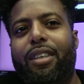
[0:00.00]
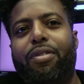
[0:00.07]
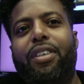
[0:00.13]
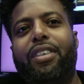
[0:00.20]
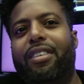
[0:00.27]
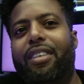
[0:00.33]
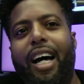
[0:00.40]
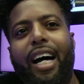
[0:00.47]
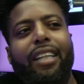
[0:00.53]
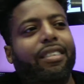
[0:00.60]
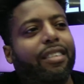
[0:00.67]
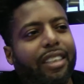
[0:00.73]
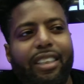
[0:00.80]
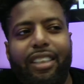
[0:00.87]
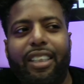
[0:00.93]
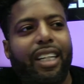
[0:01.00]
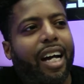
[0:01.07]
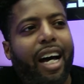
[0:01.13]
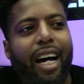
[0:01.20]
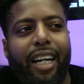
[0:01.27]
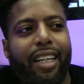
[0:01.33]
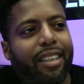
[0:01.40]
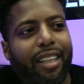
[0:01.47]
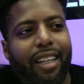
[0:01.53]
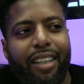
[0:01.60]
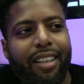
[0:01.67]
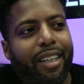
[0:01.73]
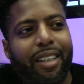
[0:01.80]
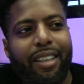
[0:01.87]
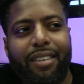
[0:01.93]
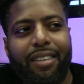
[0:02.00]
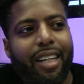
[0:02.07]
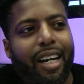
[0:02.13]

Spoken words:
it's not CGI, they are not